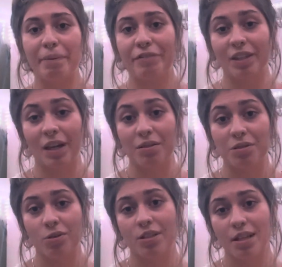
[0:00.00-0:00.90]
everything out
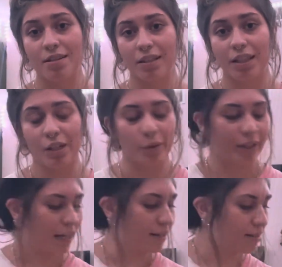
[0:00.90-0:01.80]
so it stays clean and
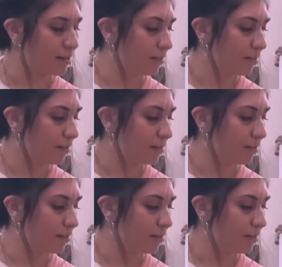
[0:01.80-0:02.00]
organized.